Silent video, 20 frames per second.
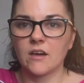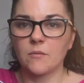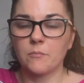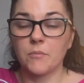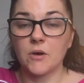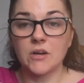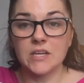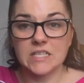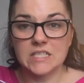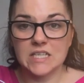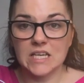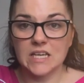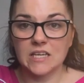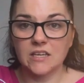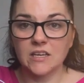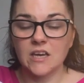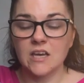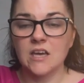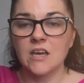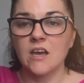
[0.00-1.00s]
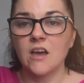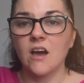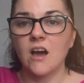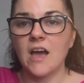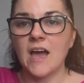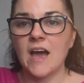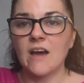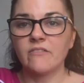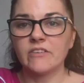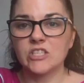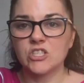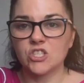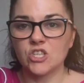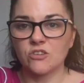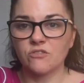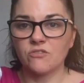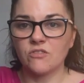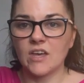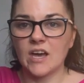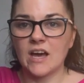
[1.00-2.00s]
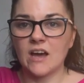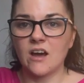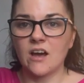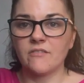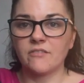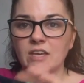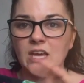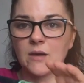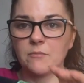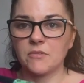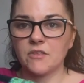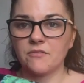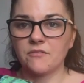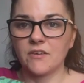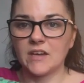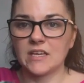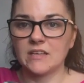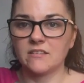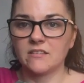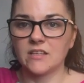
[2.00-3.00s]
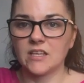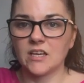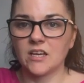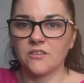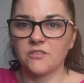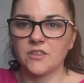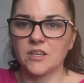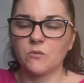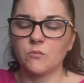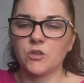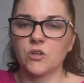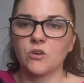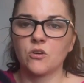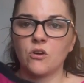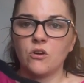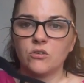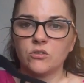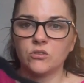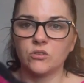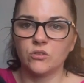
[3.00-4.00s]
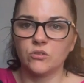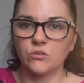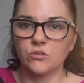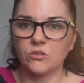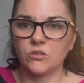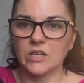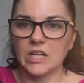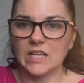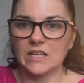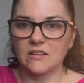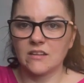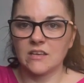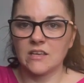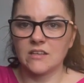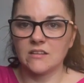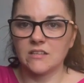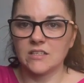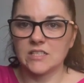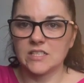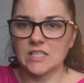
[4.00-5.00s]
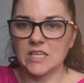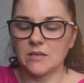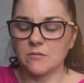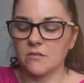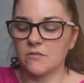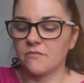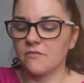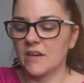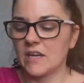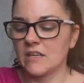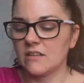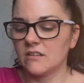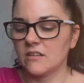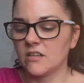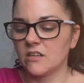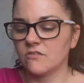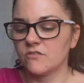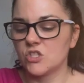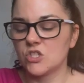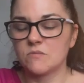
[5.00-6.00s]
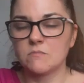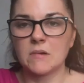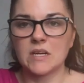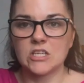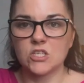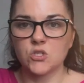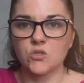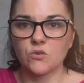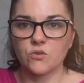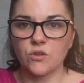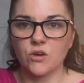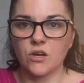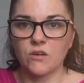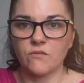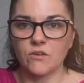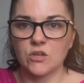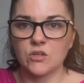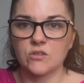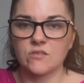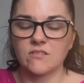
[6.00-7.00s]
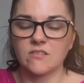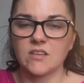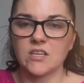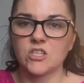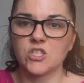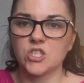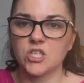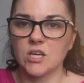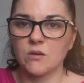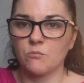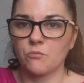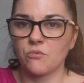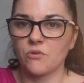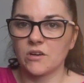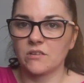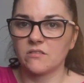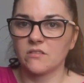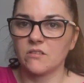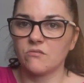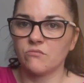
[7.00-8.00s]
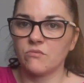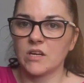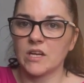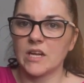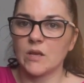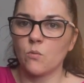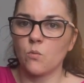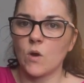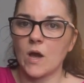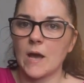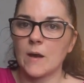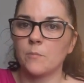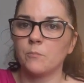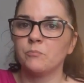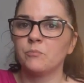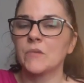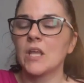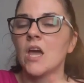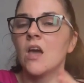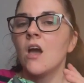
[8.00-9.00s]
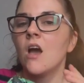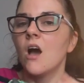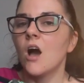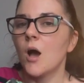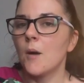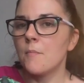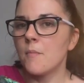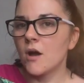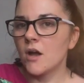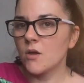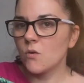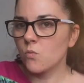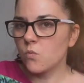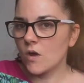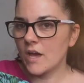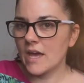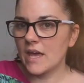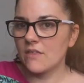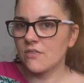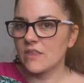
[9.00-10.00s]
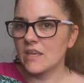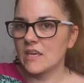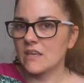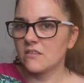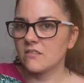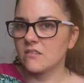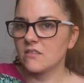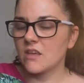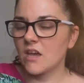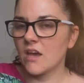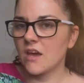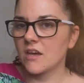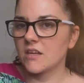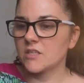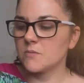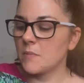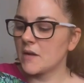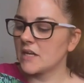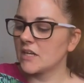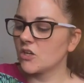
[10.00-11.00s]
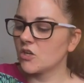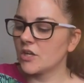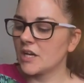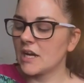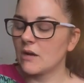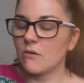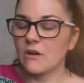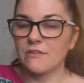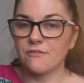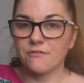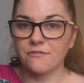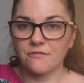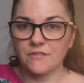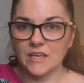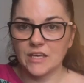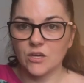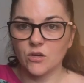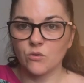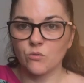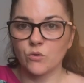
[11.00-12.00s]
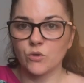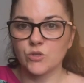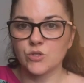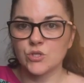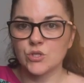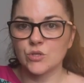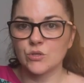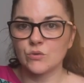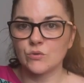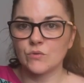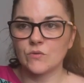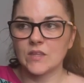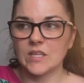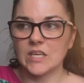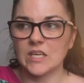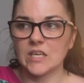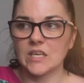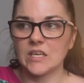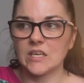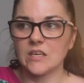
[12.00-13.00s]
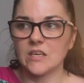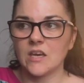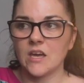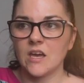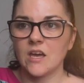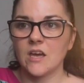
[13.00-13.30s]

binding. I haven't done that. I've kept the facing. I think with a cotton lawn, it's easy to keep the facing. I've just made sure that I've understitched it and pressed it really well. I might wear this, depending on how I feel, to the